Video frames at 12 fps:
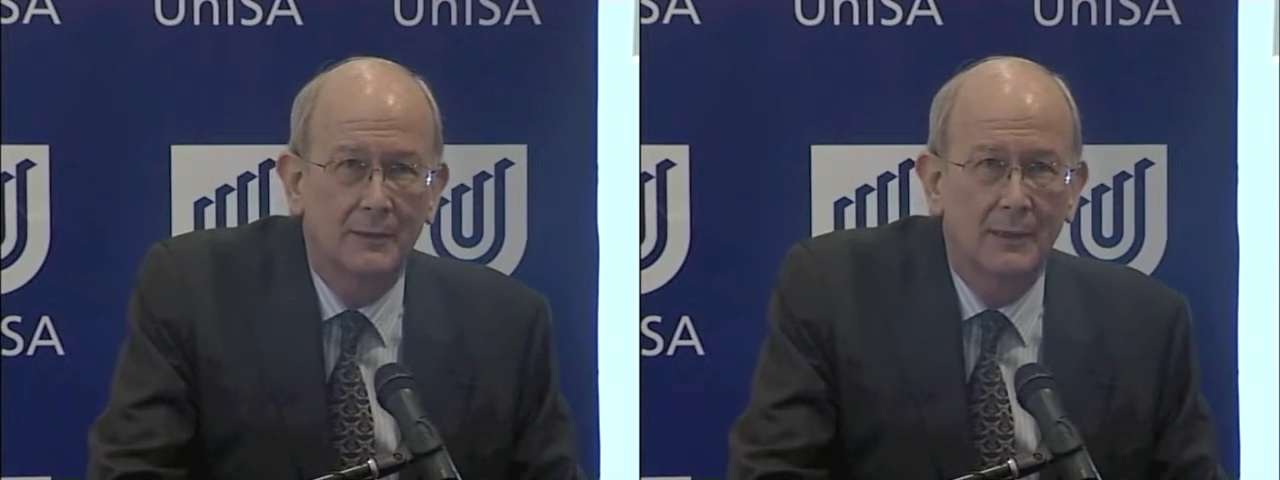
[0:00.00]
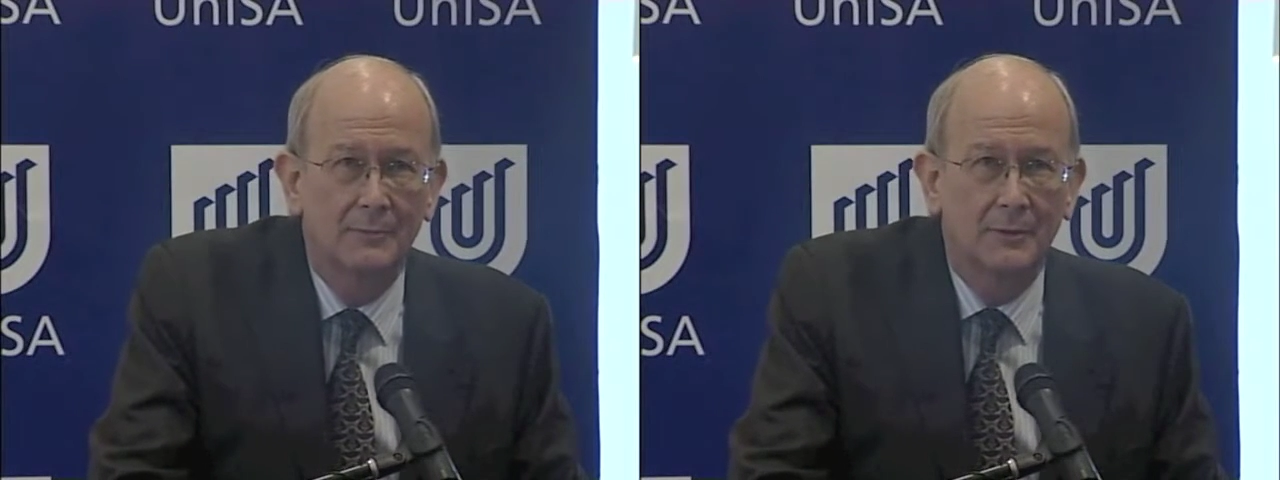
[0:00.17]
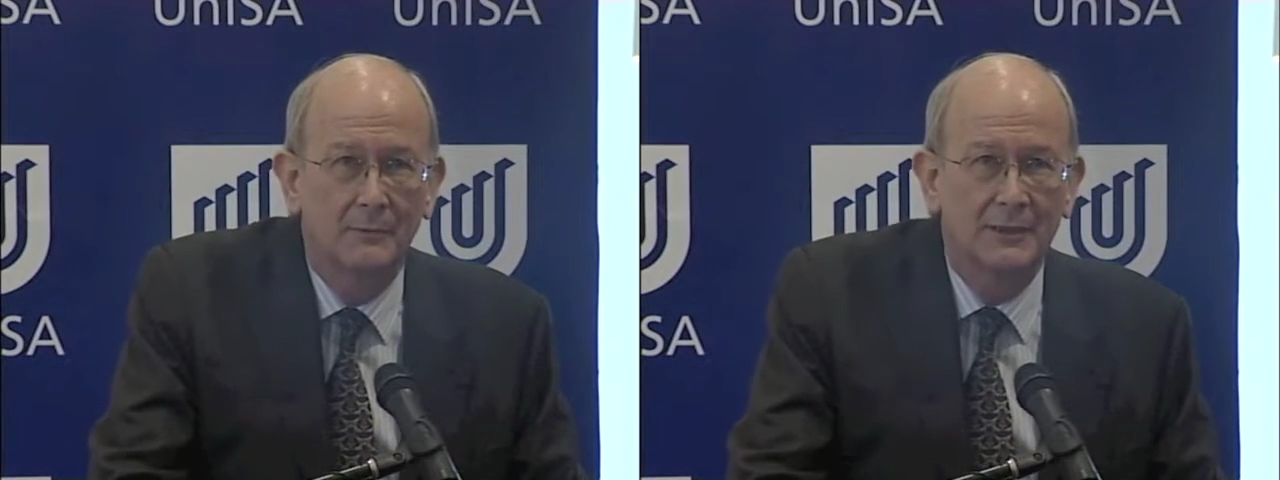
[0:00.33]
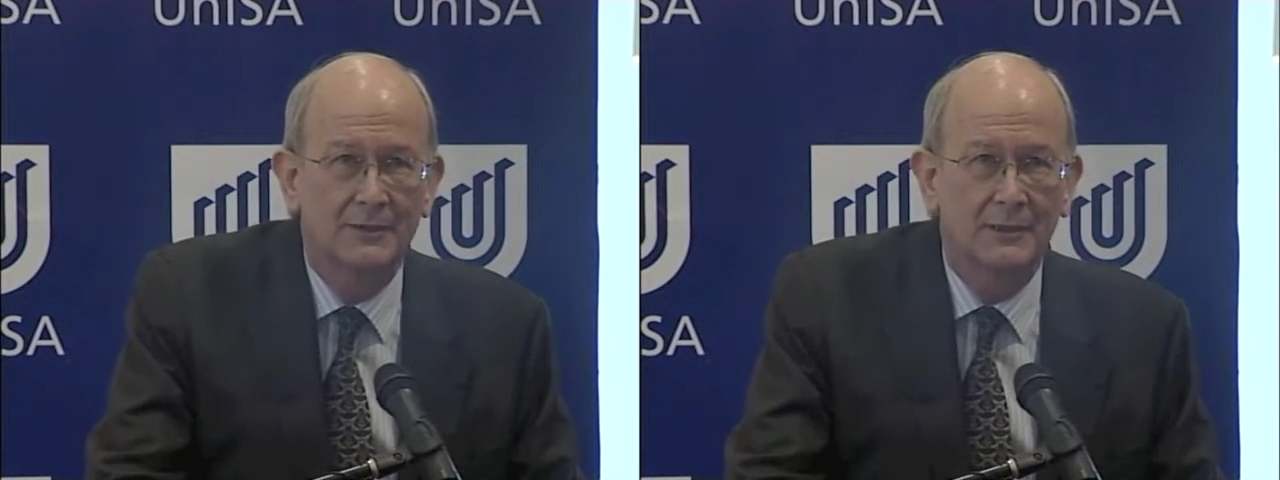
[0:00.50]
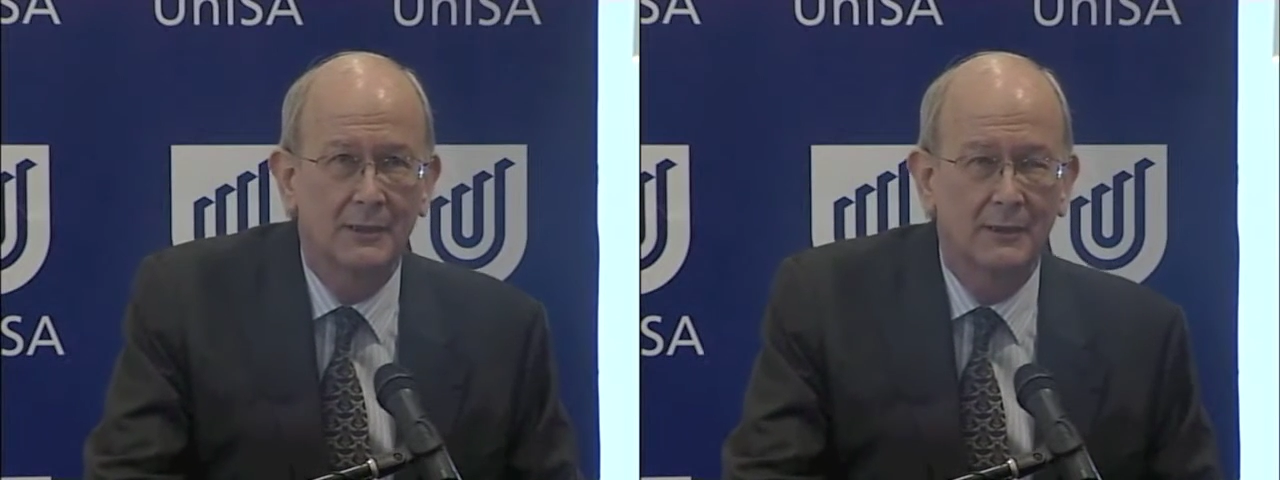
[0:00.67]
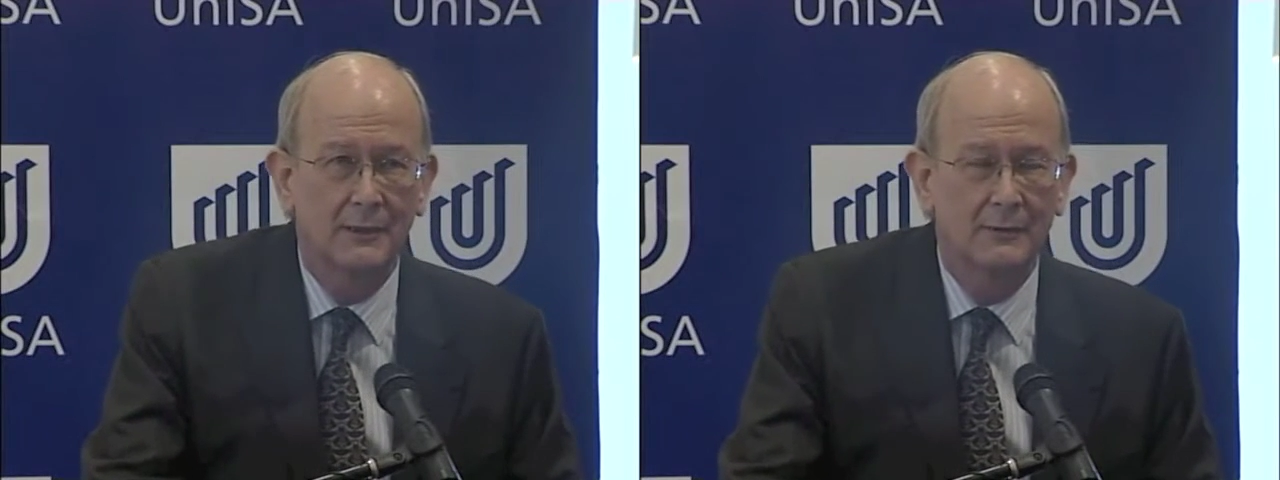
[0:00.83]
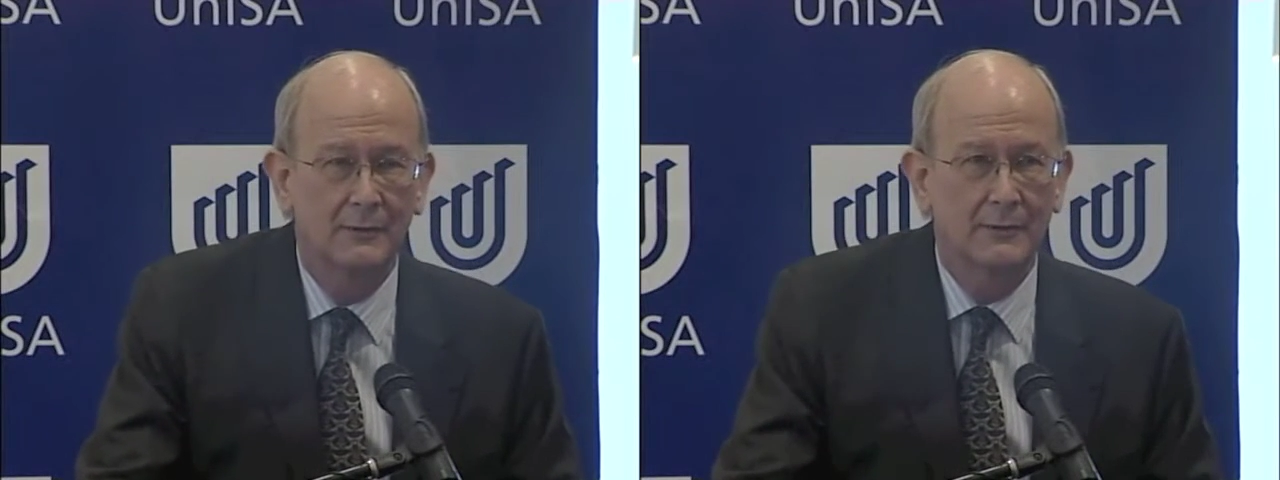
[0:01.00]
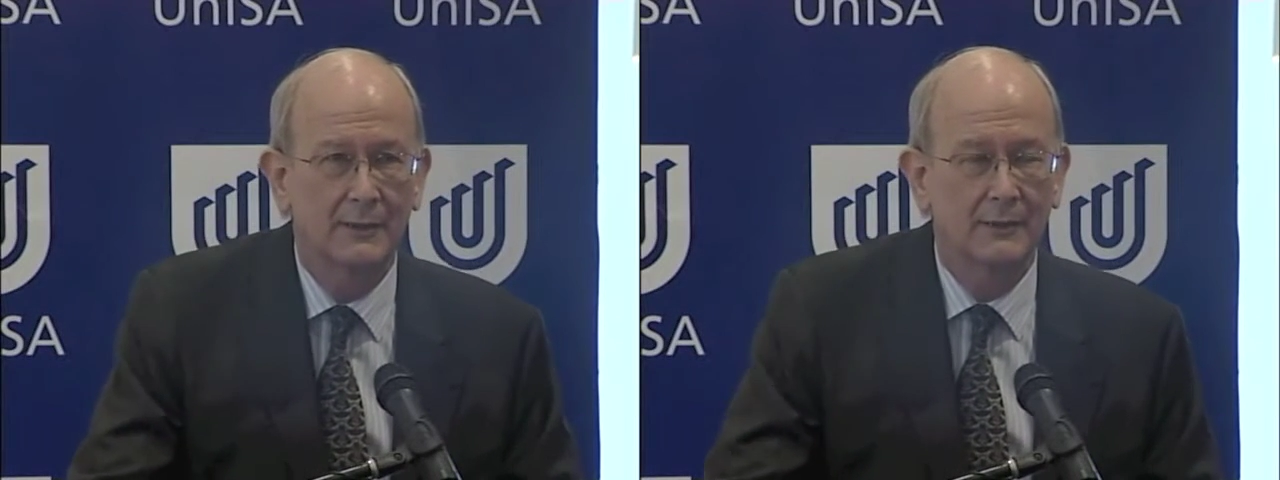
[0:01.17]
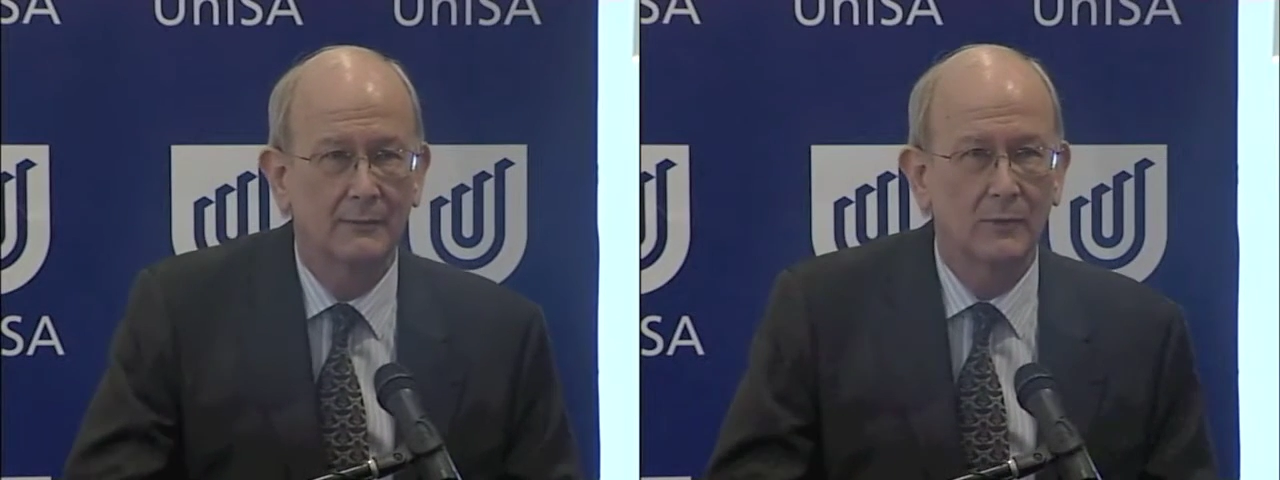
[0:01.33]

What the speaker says: a couple of weeks ago looking